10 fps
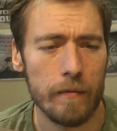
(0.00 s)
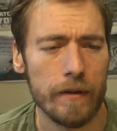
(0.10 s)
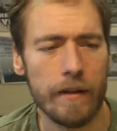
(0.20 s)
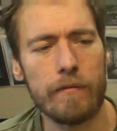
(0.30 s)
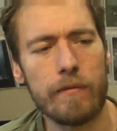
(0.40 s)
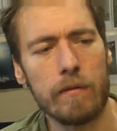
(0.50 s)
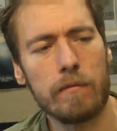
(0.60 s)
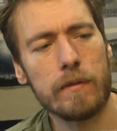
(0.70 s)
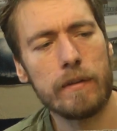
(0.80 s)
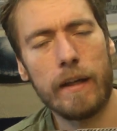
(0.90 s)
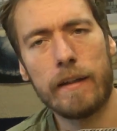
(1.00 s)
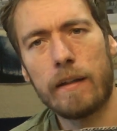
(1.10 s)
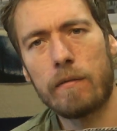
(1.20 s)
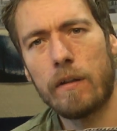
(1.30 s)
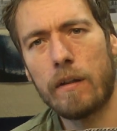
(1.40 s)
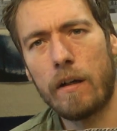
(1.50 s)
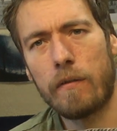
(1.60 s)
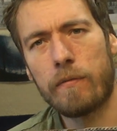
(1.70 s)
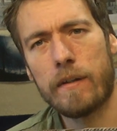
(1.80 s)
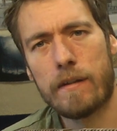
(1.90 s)
But if you would take that one
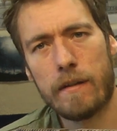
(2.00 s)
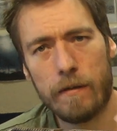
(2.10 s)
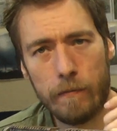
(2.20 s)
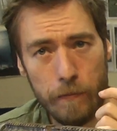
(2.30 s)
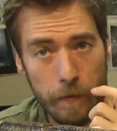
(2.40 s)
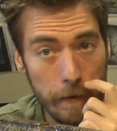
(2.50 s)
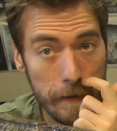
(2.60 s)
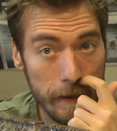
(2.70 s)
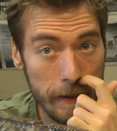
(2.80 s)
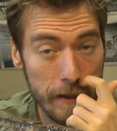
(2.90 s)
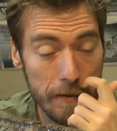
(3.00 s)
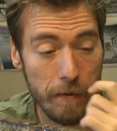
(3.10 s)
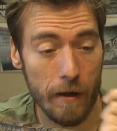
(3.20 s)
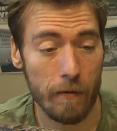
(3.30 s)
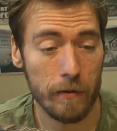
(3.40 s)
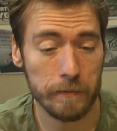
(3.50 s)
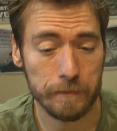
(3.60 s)
off, it's a 14-inch barrel.